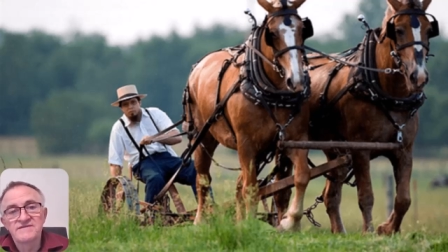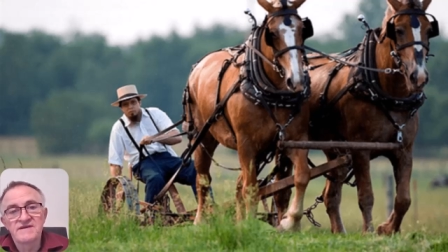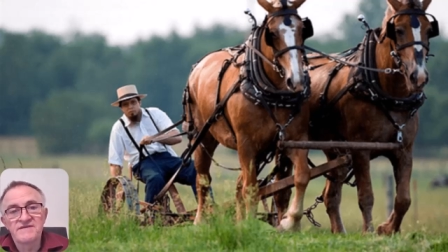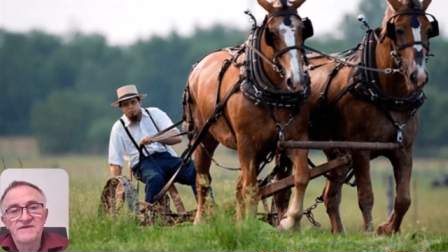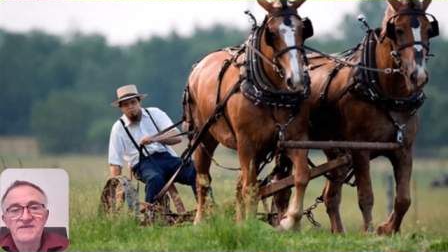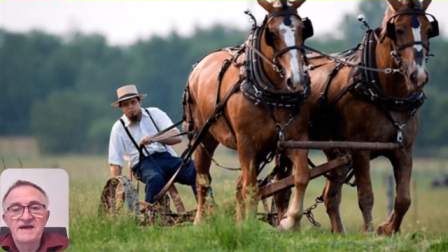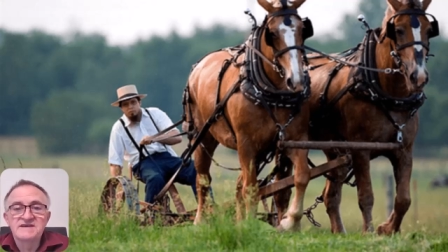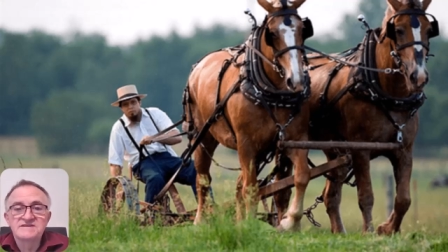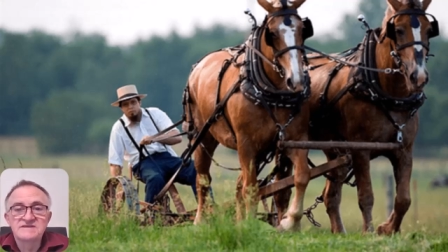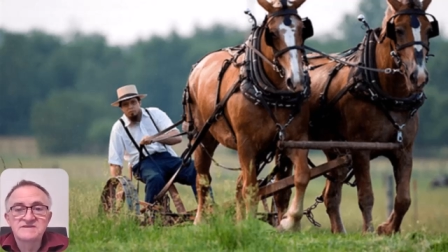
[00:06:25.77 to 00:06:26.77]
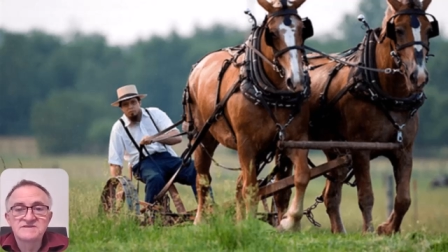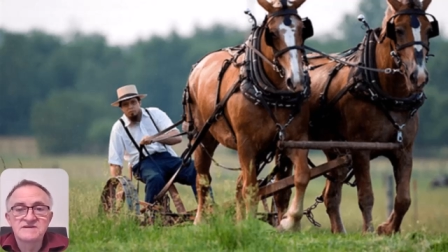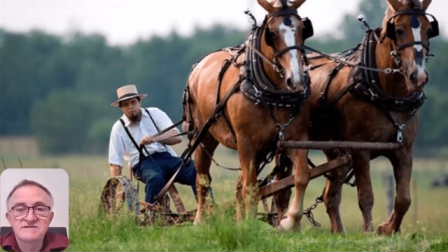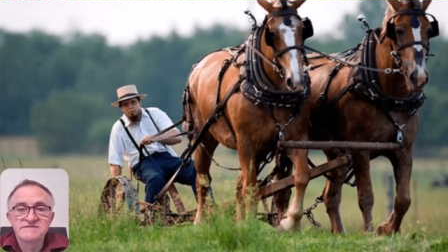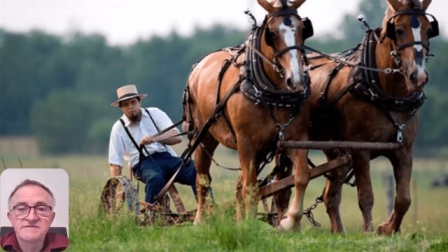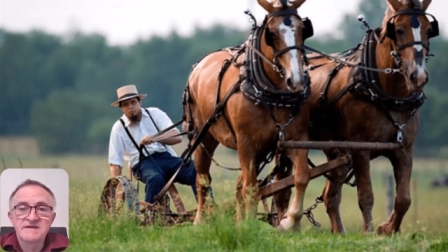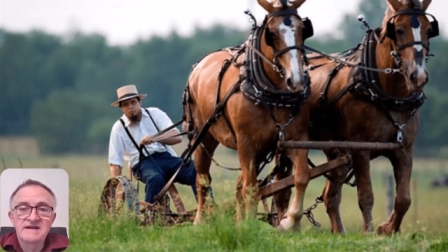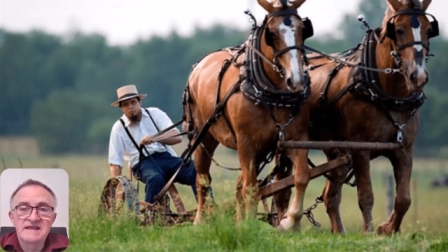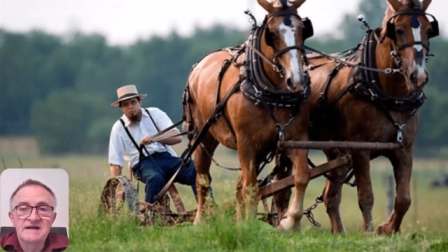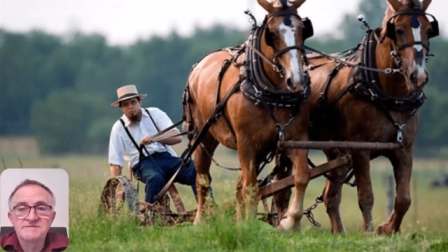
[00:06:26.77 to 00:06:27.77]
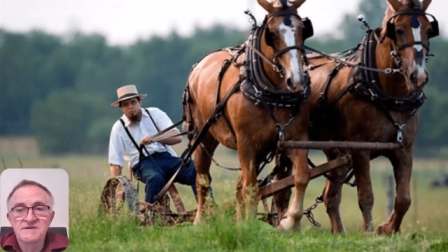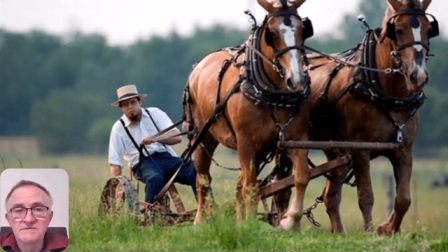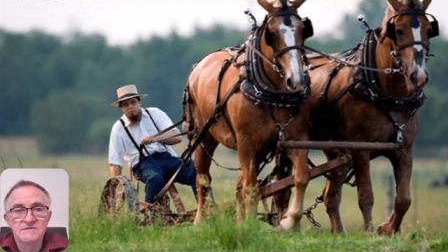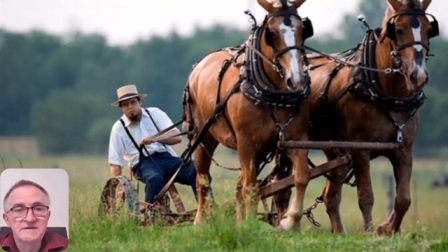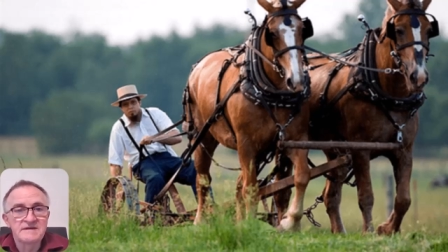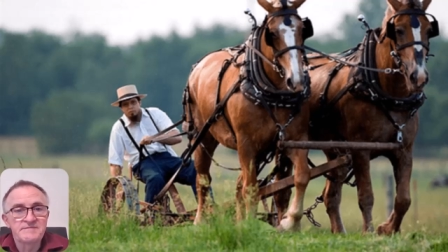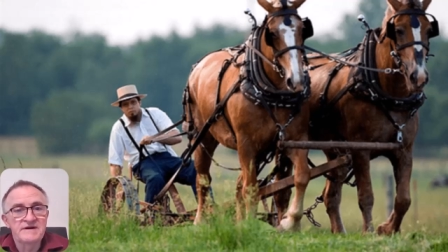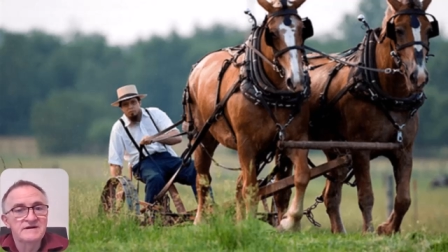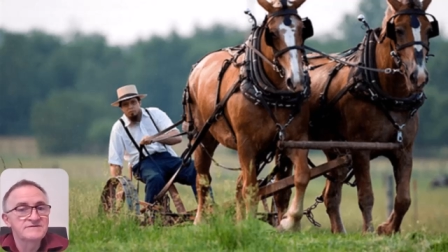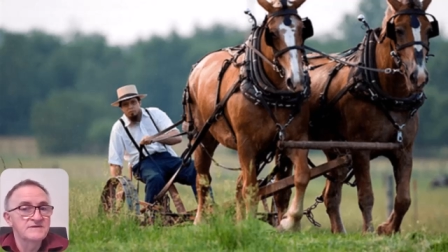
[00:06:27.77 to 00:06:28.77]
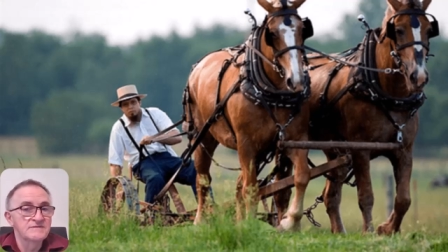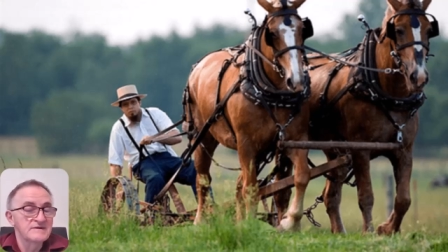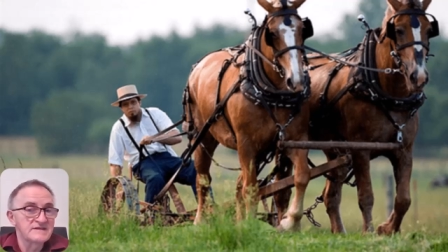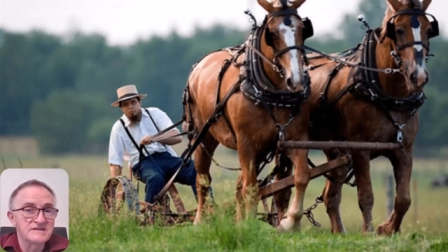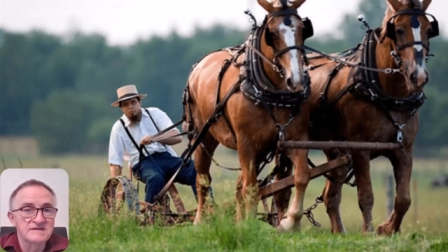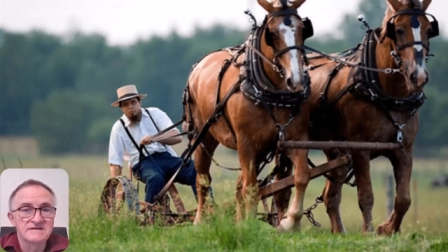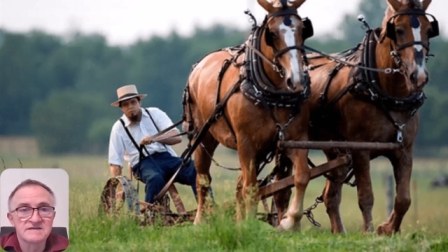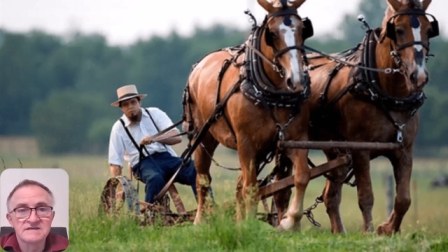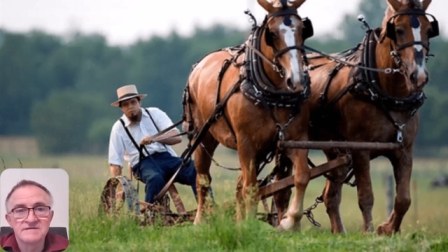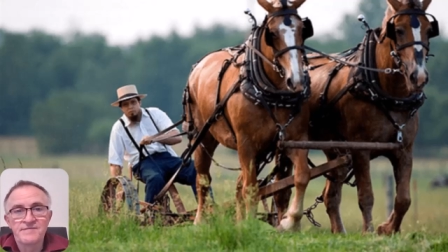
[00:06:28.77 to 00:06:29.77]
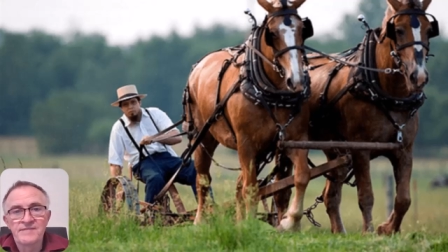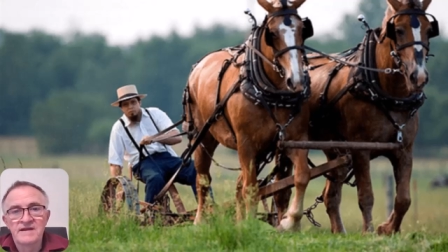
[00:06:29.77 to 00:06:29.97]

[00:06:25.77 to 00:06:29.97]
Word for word: not the 1,000 years it took from the collapse of the Roman Empire to the Renaissance.